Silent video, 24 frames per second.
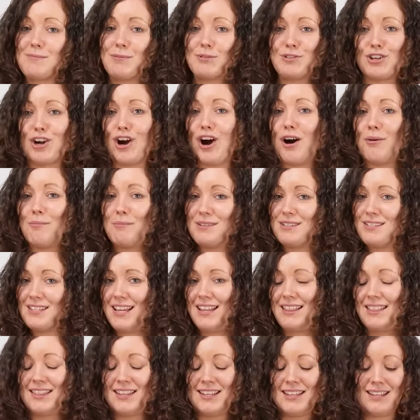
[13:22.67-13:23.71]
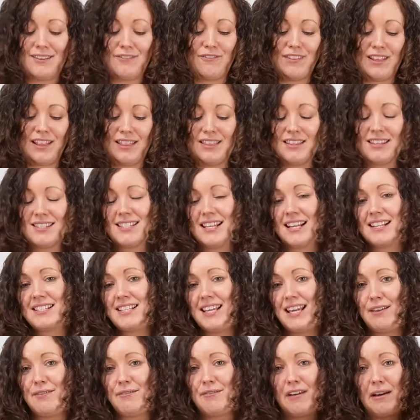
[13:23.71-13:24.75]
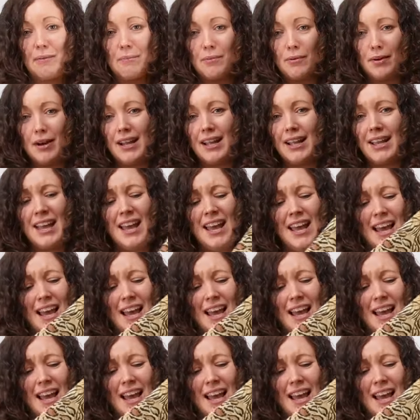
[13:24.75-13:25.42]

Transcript: pyjamas in the in the sateen fabric